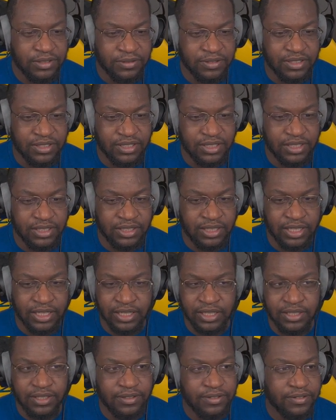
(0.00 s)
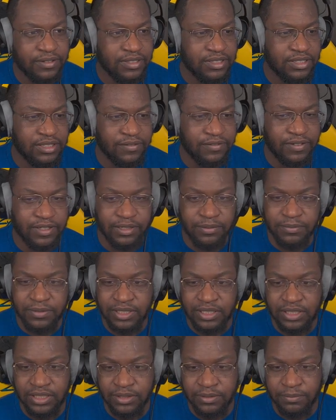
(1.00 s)
look at our deck. So how
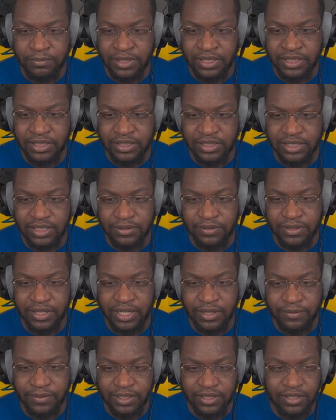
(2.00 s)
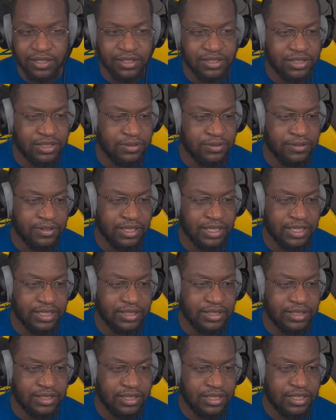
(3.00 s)
many minions do we have that cost 2 or
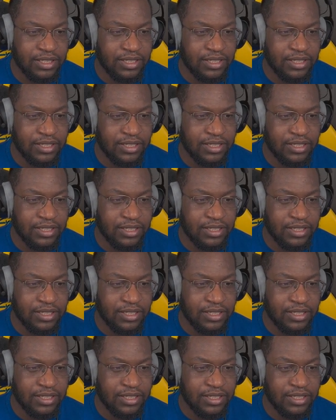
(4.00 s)
less?